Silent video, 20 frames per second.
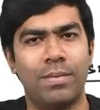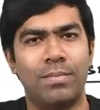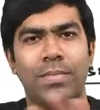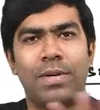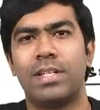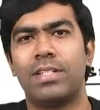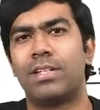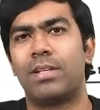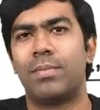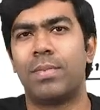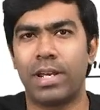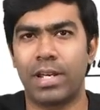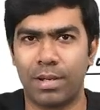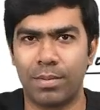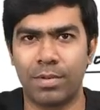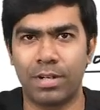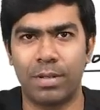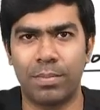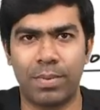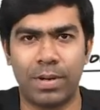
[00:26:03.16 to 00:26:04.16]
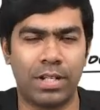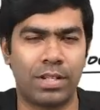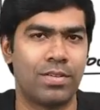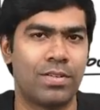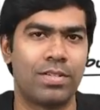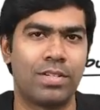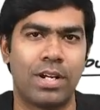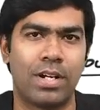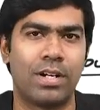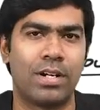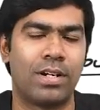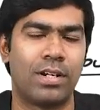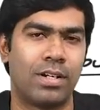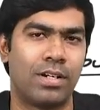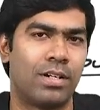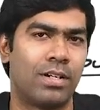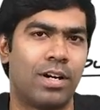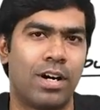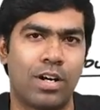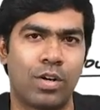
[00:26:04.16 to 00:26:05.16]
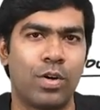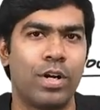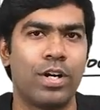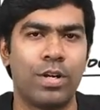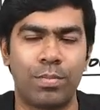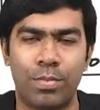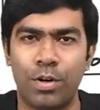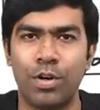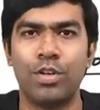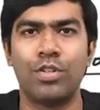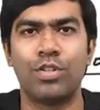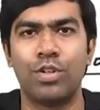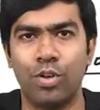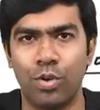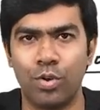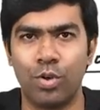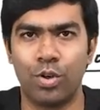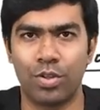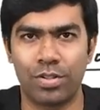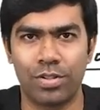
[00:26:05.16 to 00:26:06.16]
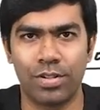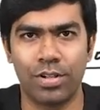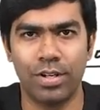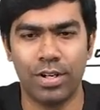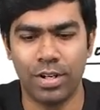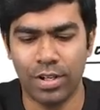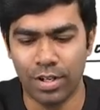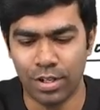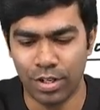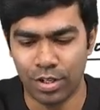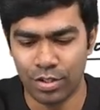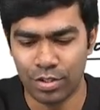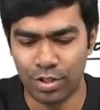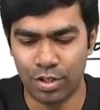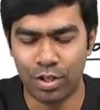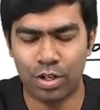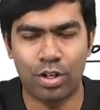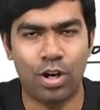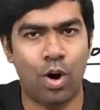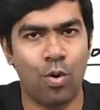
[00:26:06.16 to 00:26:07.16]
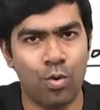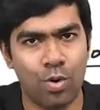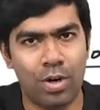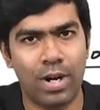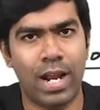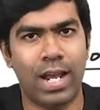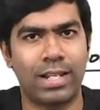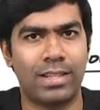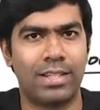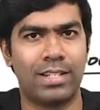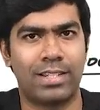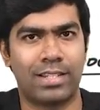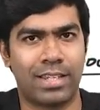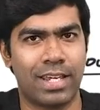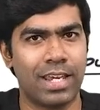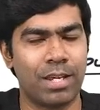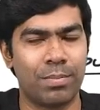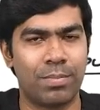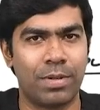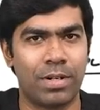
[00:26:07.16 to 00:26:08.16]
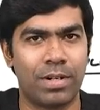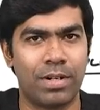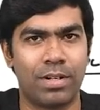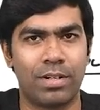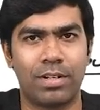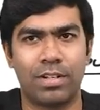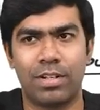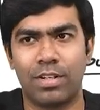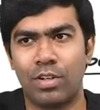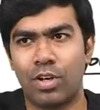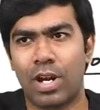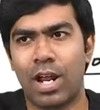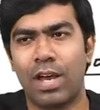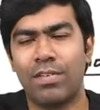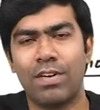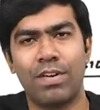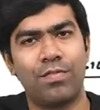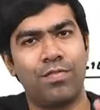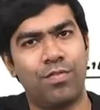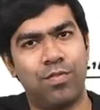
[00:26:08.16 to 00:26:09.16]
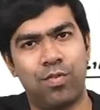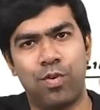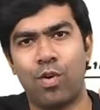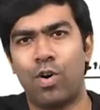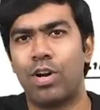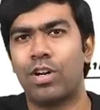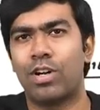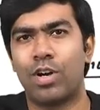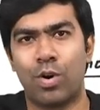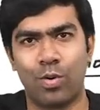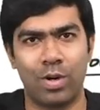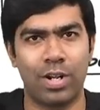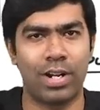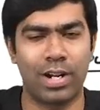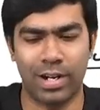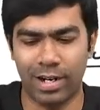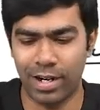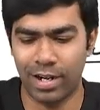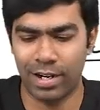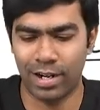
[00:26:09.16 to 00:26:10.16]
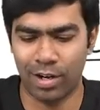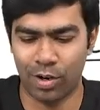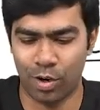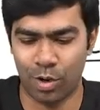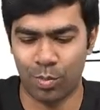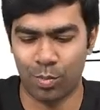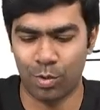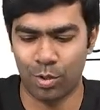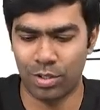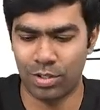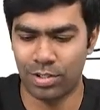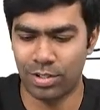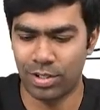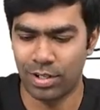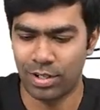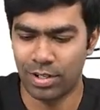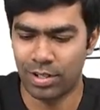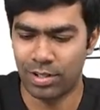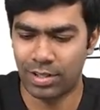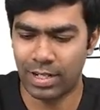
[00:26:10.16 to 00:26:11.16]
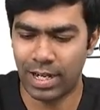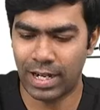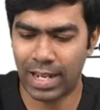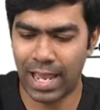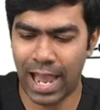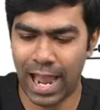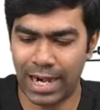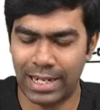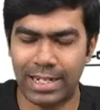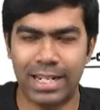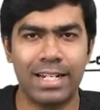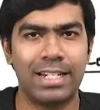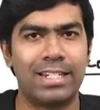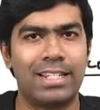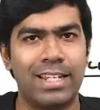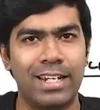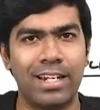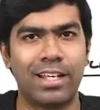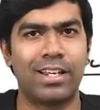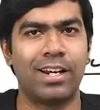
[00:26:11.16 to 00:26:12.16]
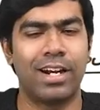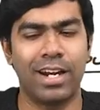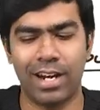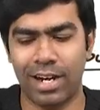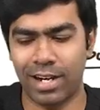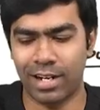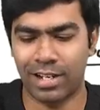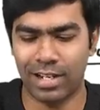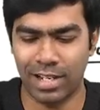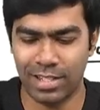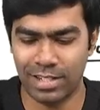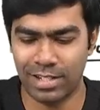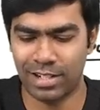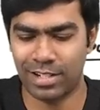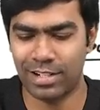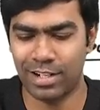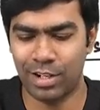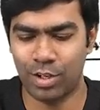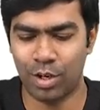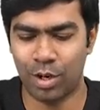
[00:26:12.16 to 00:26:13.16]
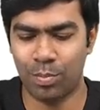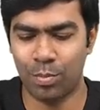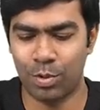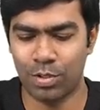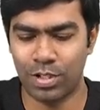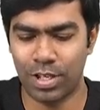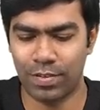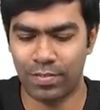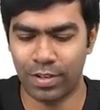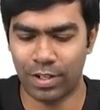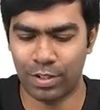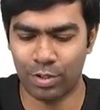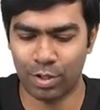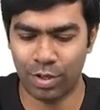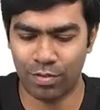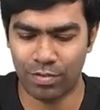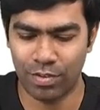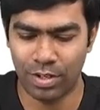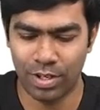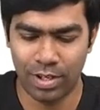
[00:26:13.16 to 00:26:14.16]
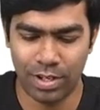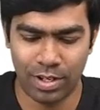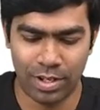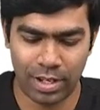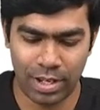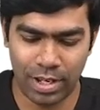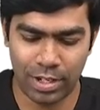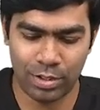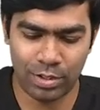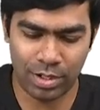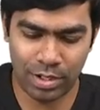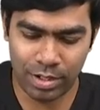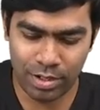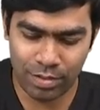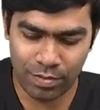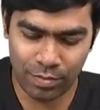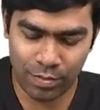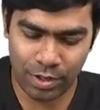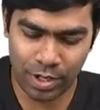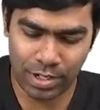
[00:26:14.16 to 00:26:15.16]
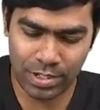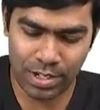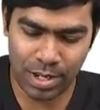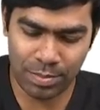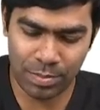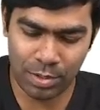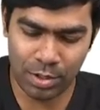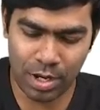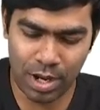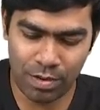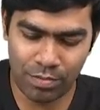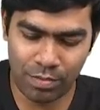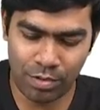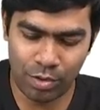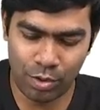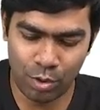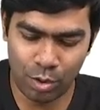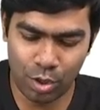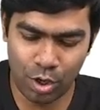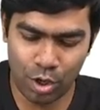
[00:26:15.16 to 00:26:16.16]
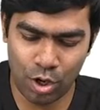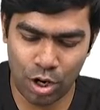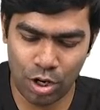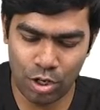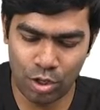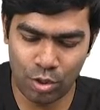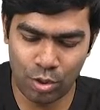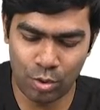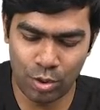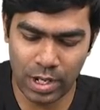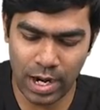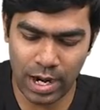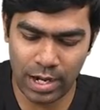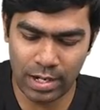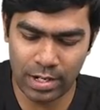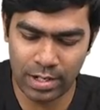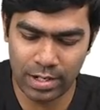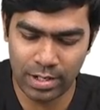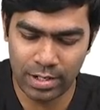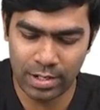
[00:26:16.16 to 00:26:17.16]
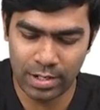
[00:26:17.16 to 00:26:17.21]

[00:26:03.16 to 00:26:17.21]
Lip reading: the major biochemical pathways that are going to produce glucose. So to counteract this kingpin, you are having 4 counter-regulatory hormones that act in synchrony and conjunction to oppose the effects of insulin. For example, you have glucagon to do that,